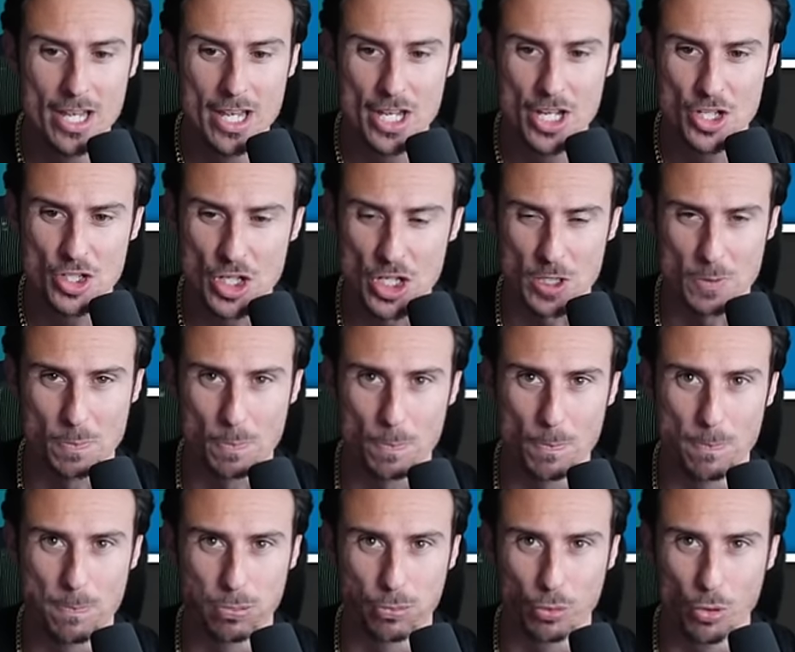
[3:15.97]
Just
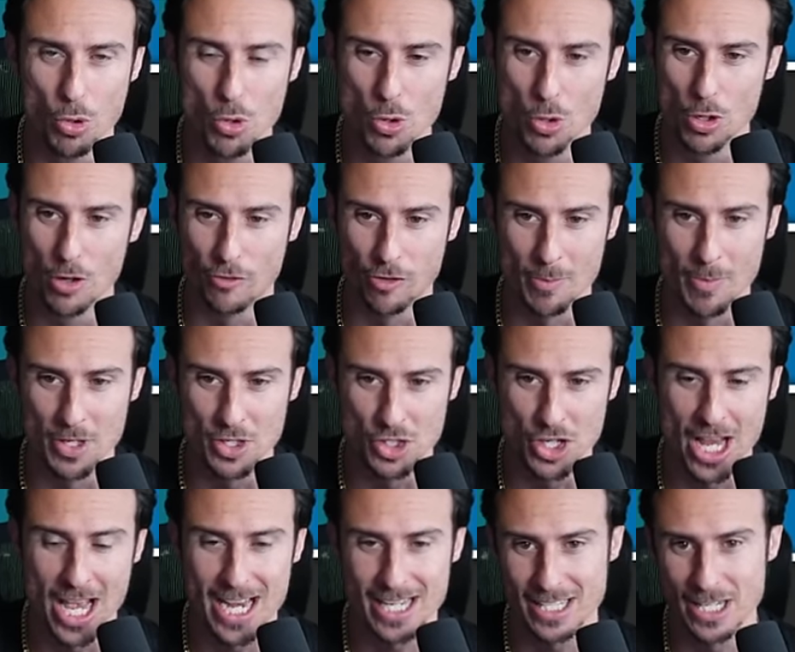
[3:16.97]
brutal from the
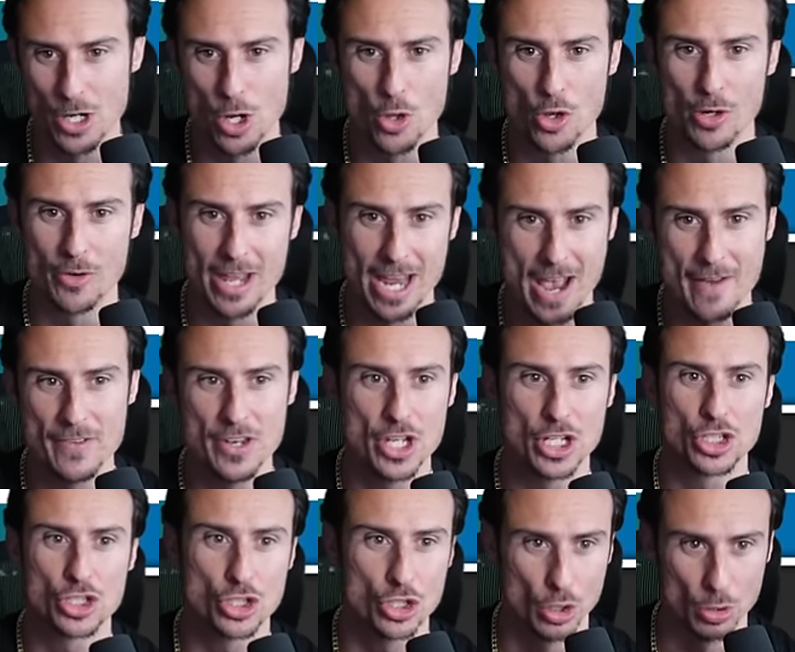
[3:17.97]
Jags. I know they they have an
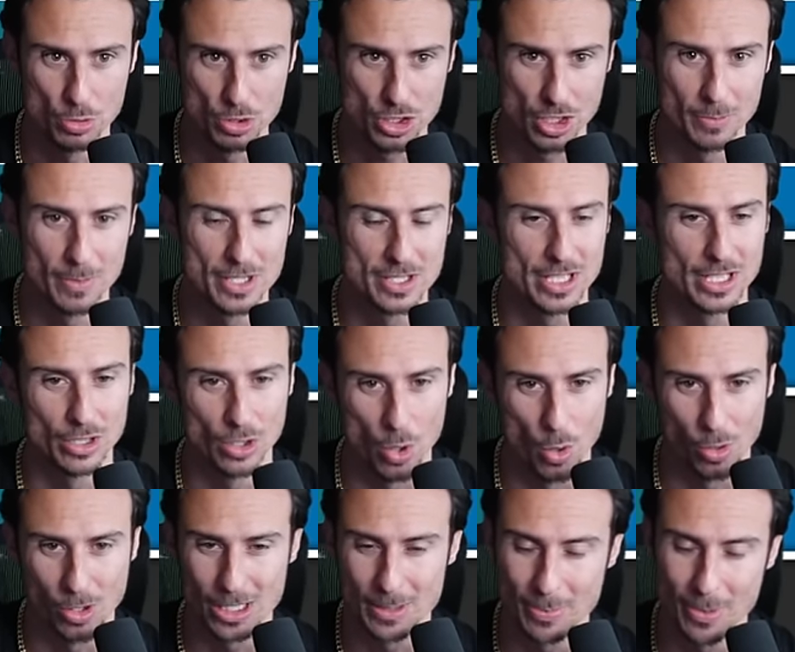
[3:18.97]
excuse. They're missing
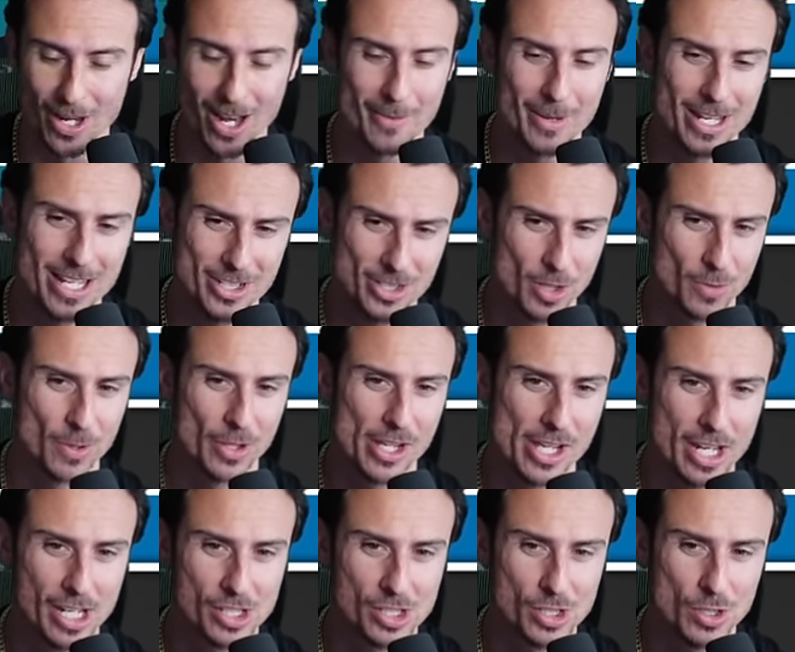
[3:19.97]
Lawrence, but I mean, is there really
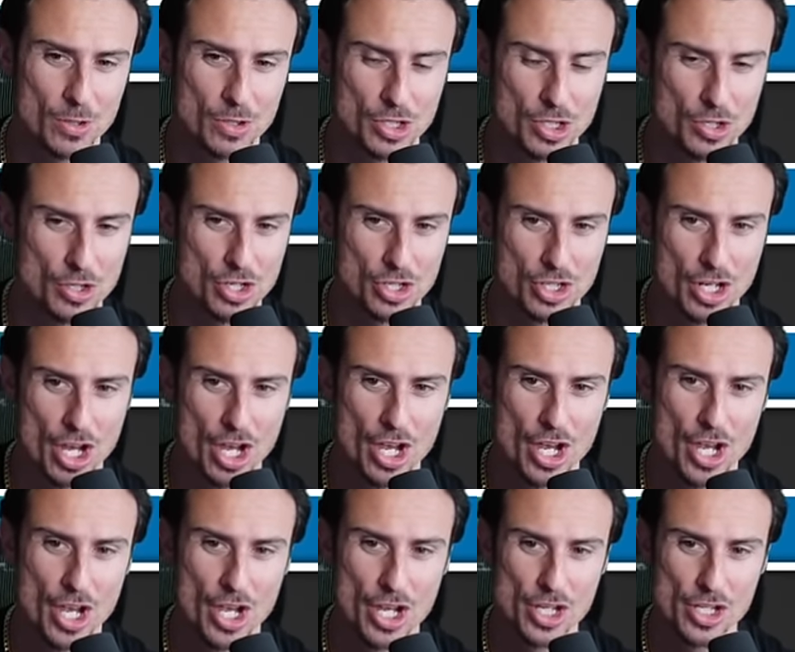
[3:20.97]
an excuse? You just
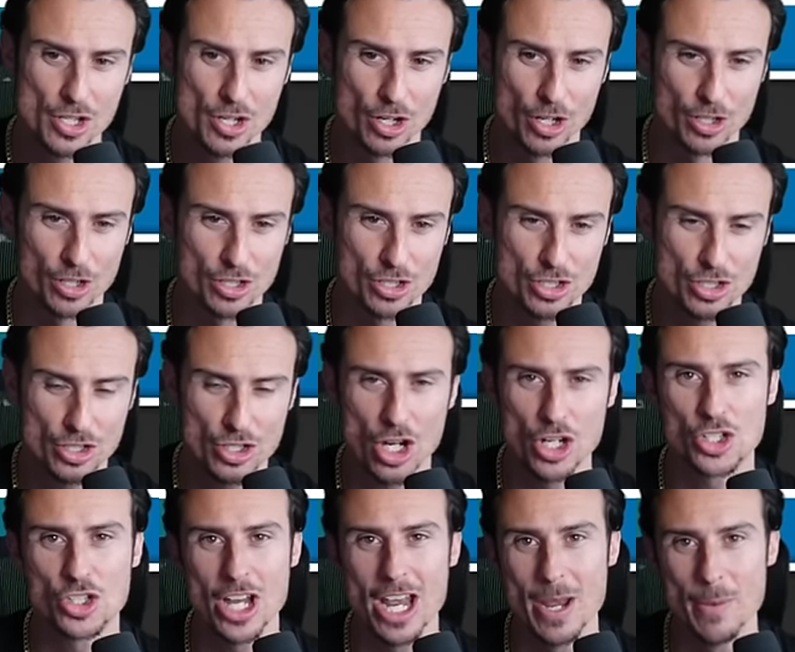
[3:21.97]
you're
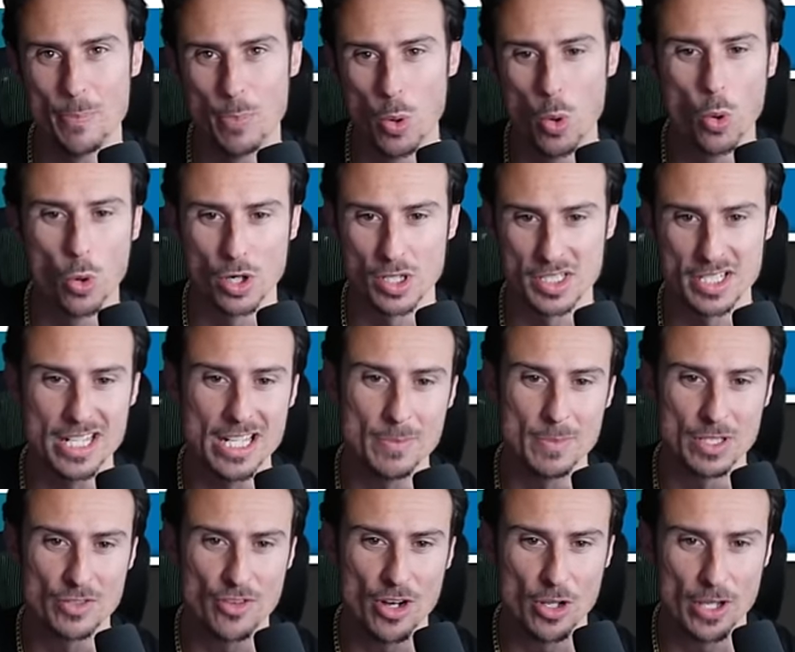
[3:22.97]
such a poor team.
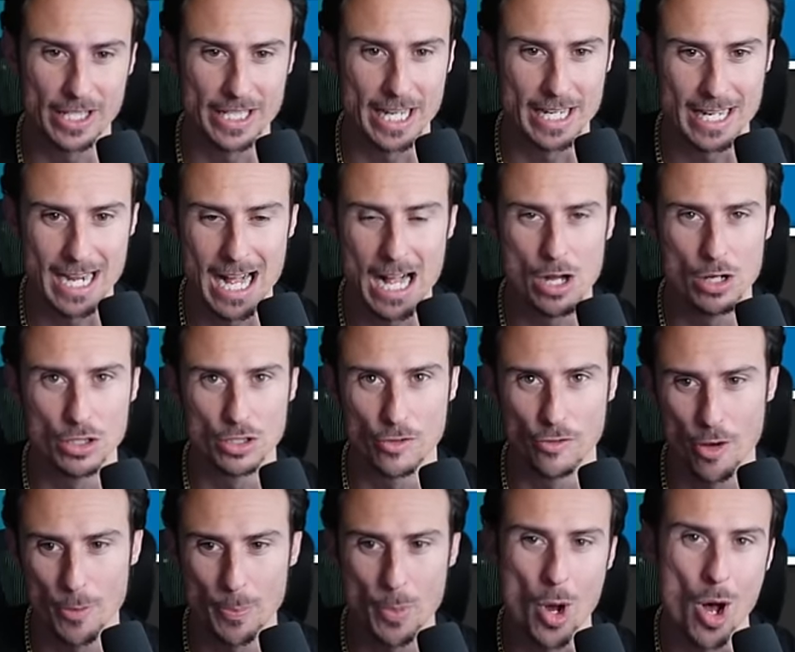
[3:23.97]
This felt like a college
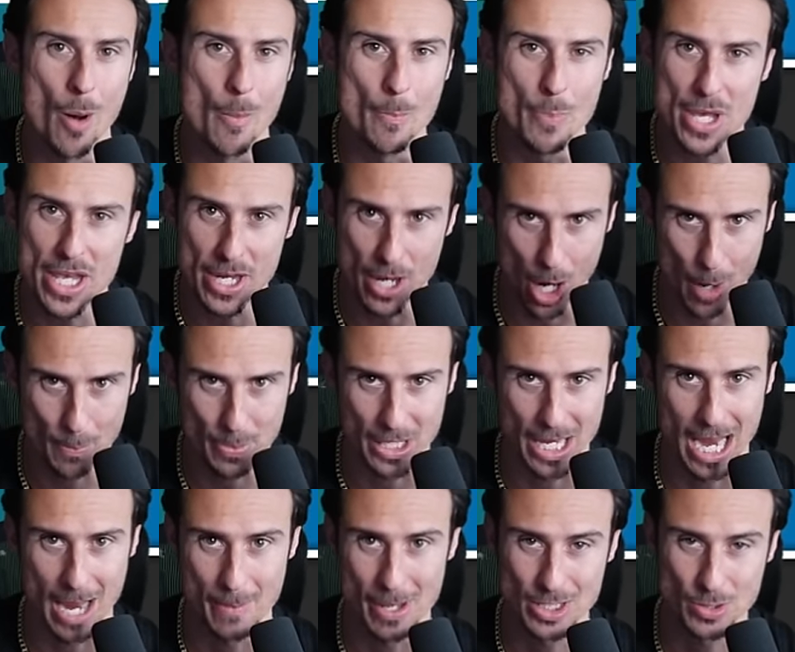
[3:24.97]
football beat up
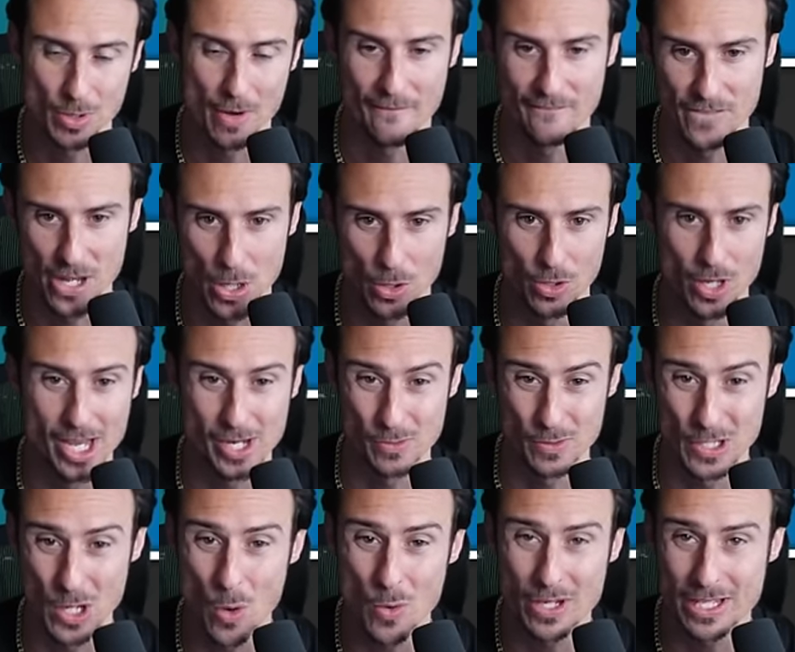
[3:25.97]
game. That's what it felt like. We
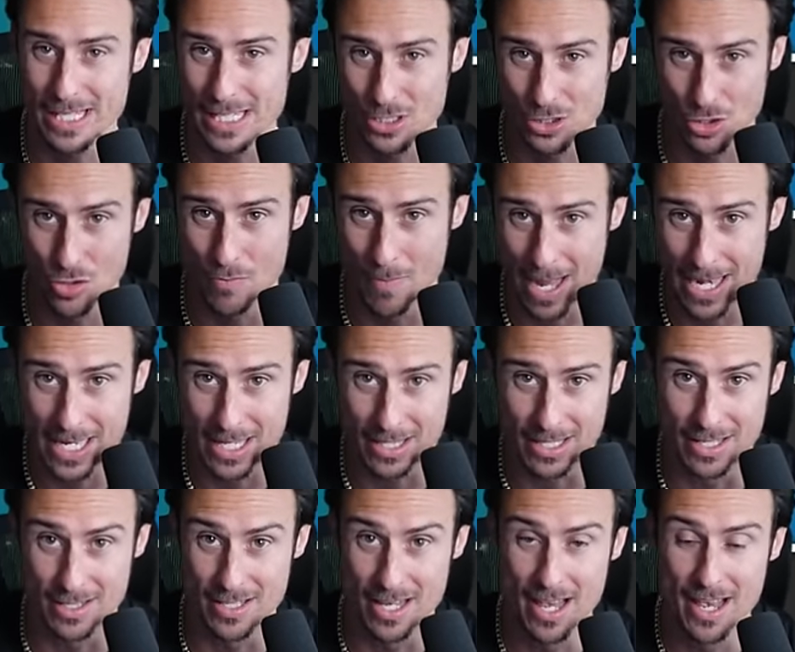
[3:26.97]
don't get too many of
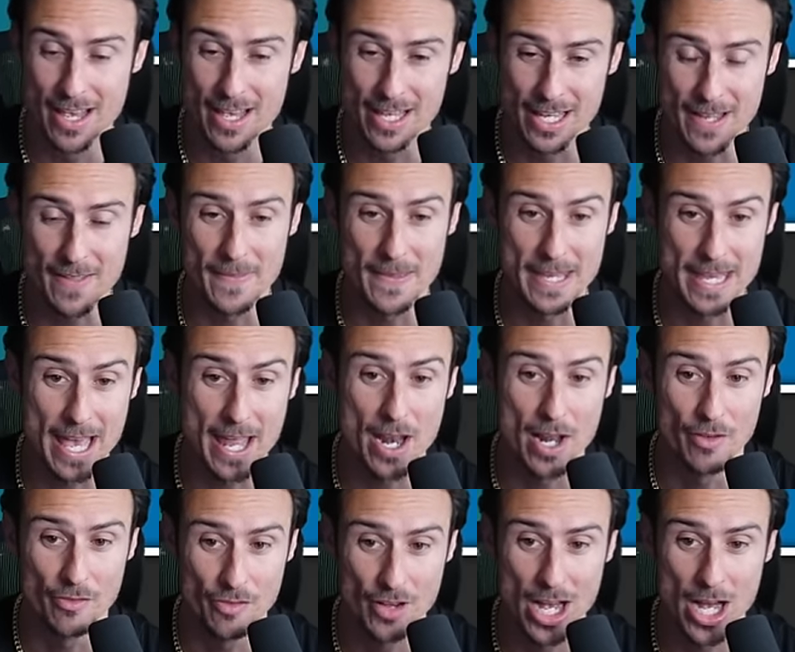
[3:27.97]
these in the
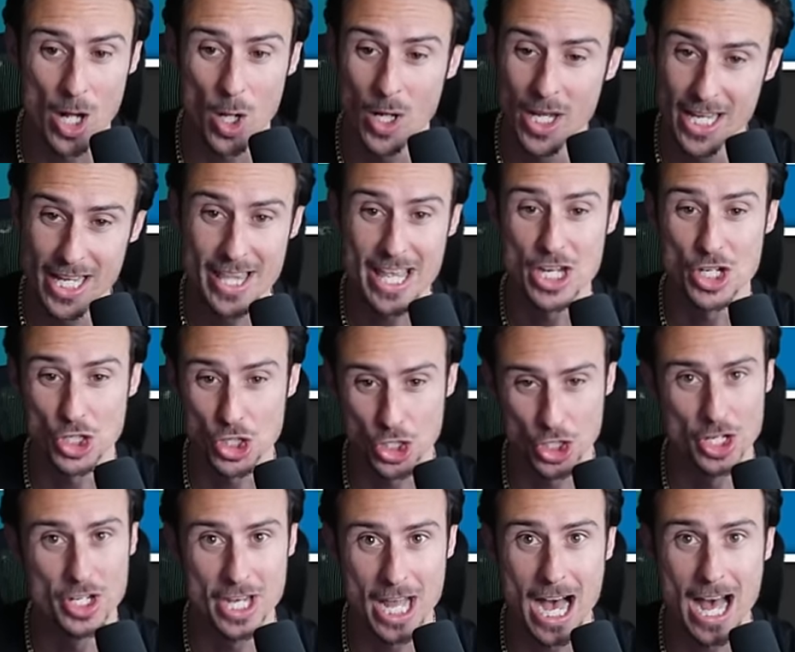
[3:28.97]
NFL. They
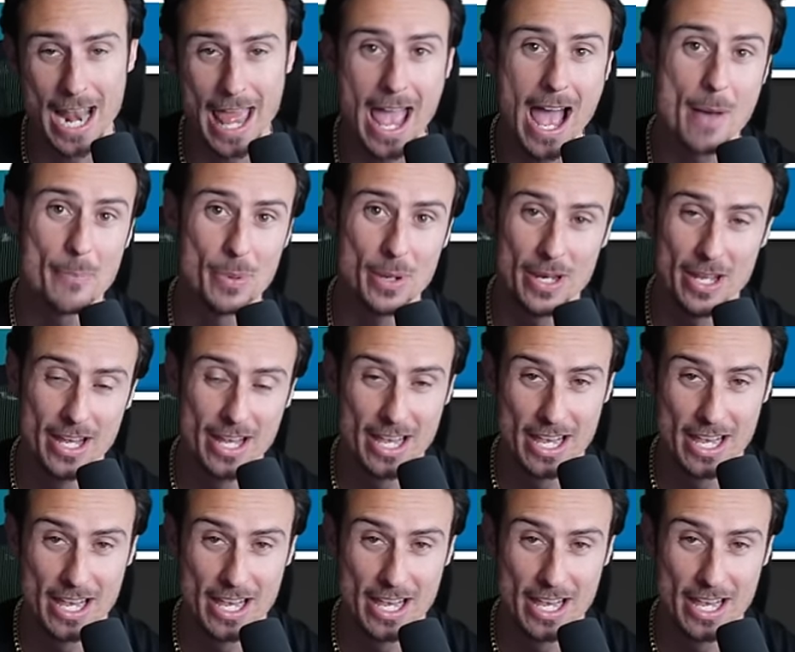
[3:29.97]
should not happen.